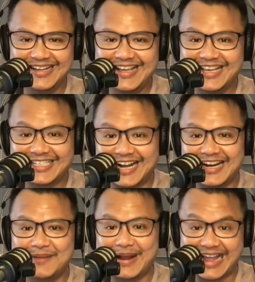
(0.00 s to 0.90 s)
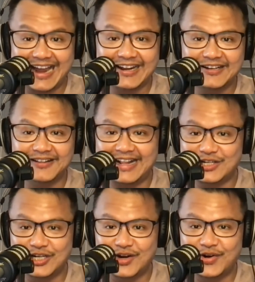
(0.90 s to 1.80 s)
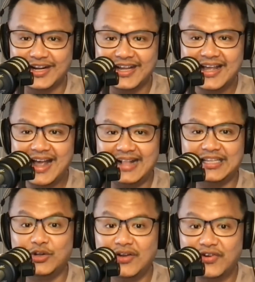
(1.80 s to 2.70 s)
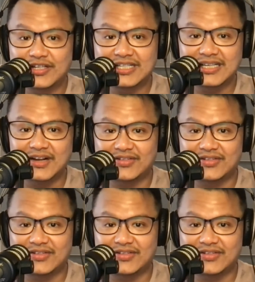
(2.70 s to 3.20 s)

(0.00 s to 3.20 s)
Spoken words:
He studied mechanical engineering at the University of